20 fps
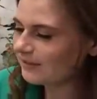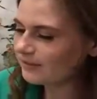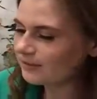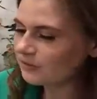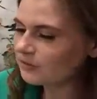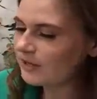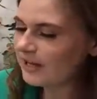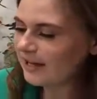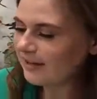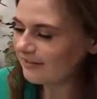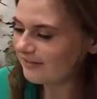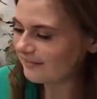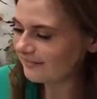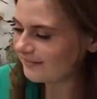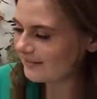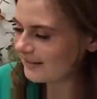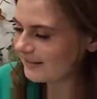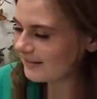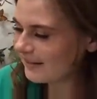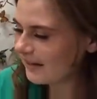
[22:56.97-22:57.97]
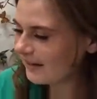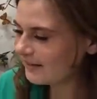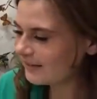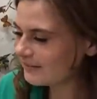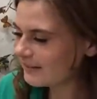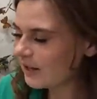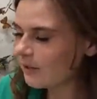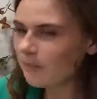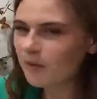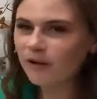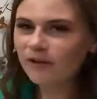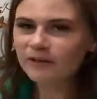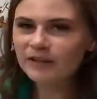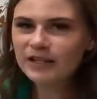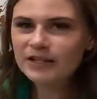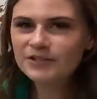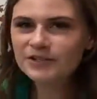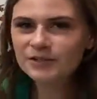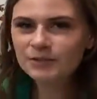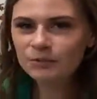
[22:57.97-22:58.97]
So yeah, that is how
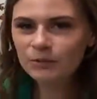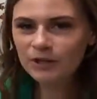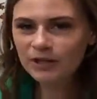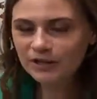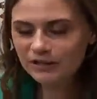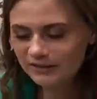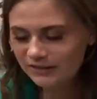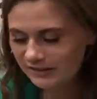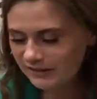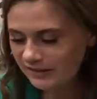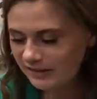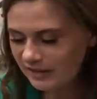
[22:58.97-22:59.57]
pollination works.